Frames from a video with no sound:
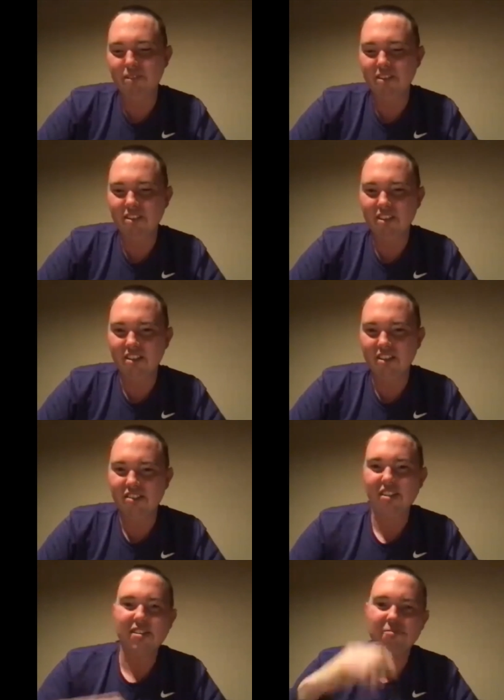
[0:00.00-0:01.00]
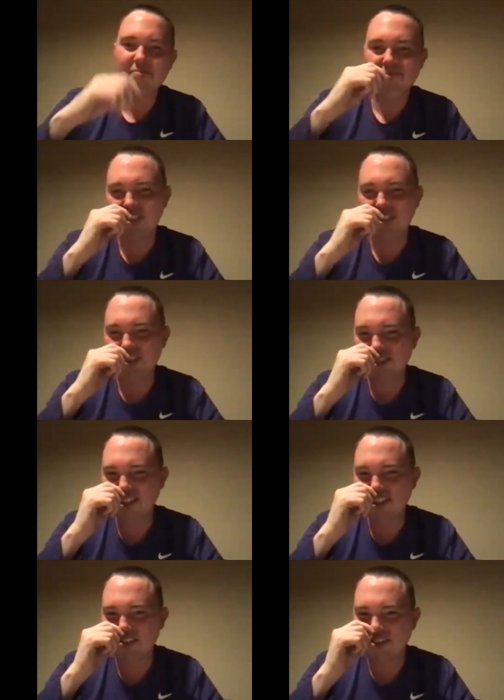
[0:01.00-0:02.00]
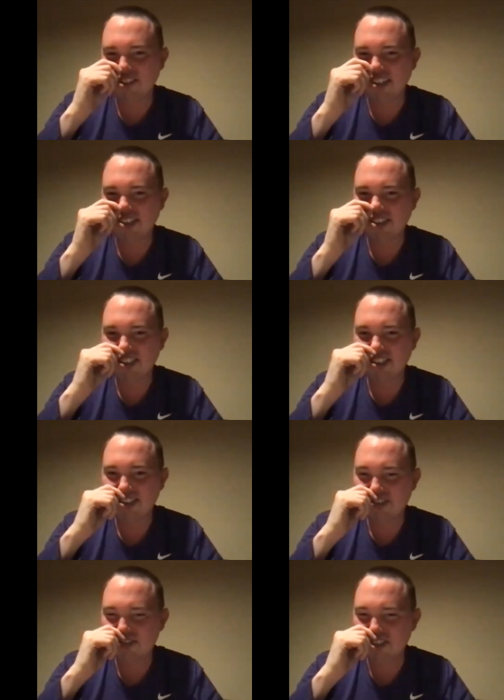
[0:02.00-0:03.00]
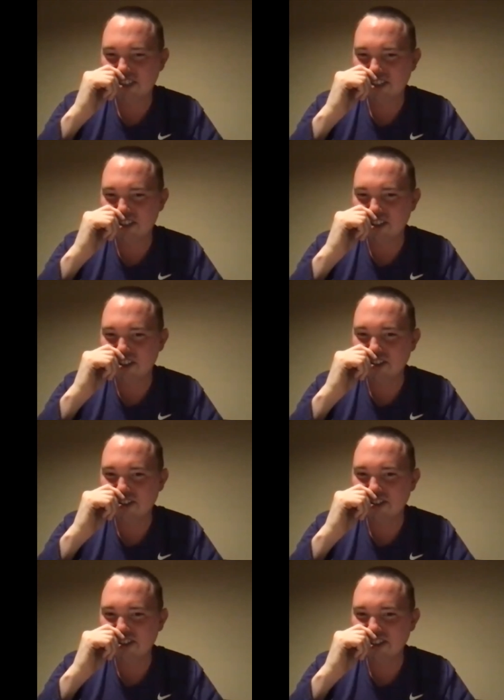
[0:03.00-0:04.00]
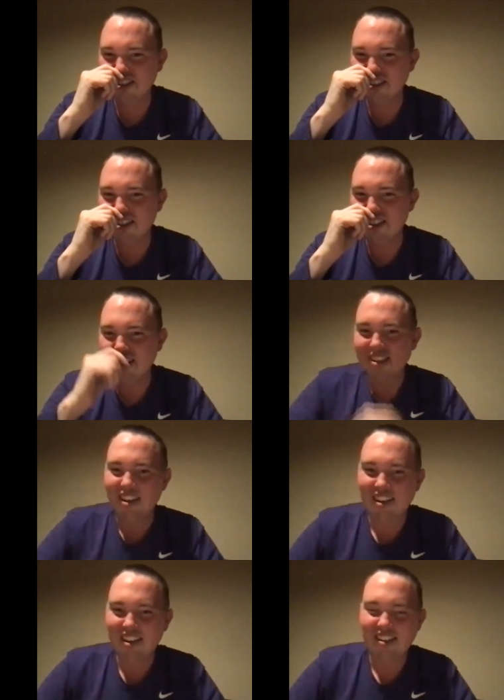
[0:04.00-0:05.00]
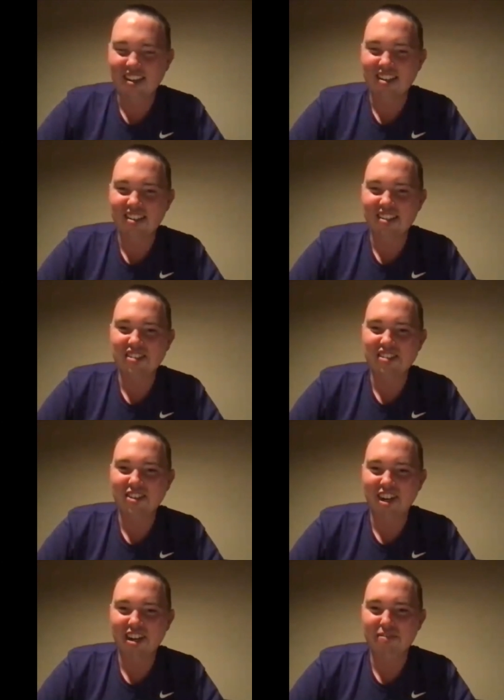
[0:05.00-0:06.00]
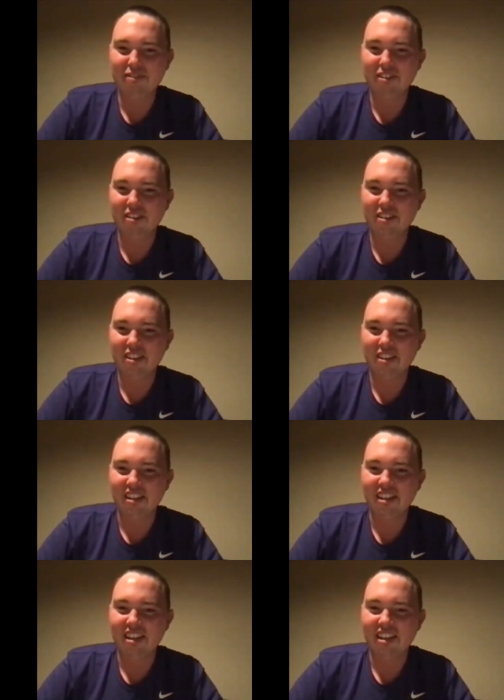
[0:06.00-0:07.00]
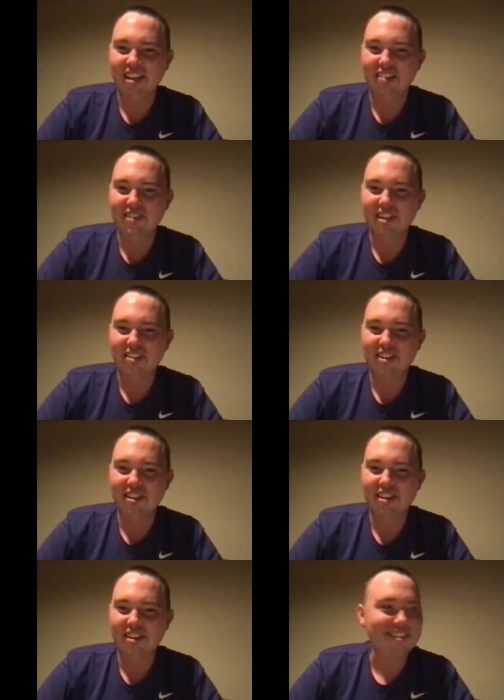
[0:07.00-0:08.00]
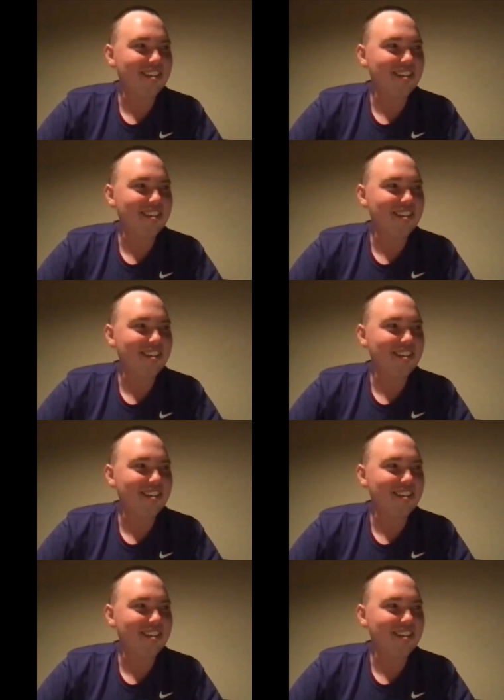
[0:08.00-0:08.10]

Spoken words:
is you just take nitrogen straight to the nose, and it kind of gets you high for like half an hour, I think.